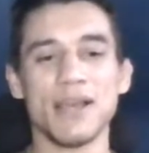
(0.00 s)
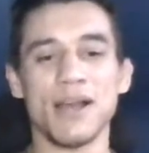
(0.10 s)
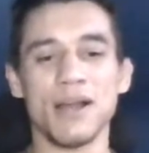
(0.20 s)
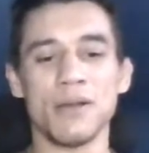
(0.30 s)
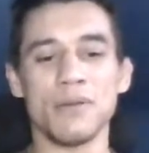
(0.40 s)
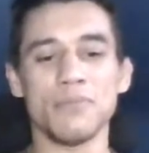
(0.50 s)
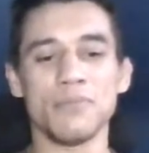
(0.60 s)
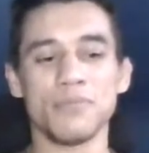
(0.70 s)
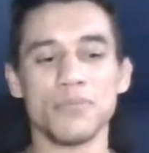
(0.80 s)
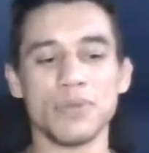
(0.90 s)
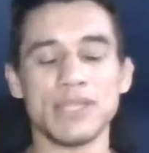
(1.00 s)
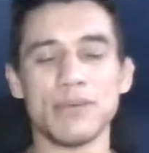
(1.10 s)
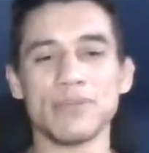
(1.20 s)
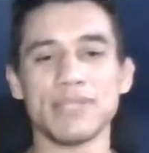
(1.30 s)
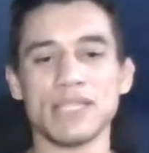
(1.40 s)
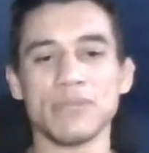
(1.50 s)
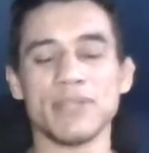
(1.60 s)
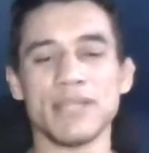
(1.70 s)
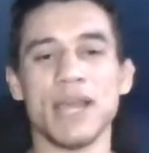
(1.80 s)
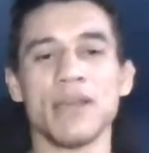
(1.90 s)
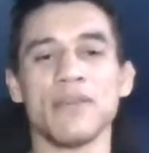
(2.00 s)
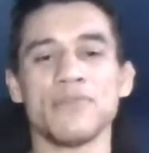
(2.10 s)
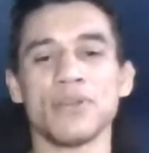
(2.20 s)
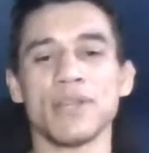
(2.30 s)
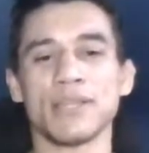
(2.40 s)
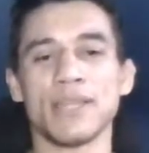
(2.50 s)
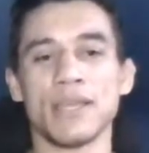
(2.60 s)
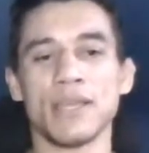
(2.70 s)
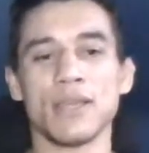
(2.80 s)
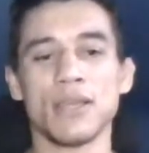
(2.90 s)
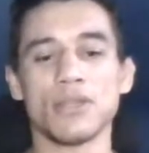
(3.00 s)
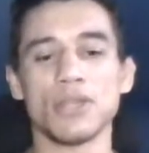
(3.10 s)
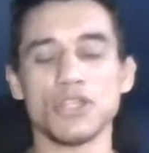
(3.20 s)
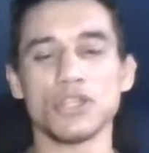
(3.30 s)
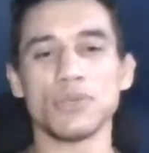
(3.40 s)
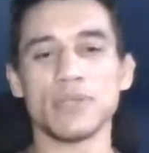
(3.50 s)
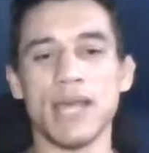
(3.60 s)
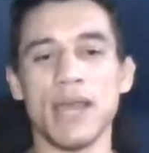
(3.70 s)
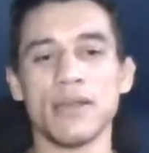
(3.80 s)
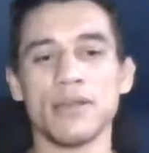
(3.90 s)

When someone says they retire, I feel like they should retire,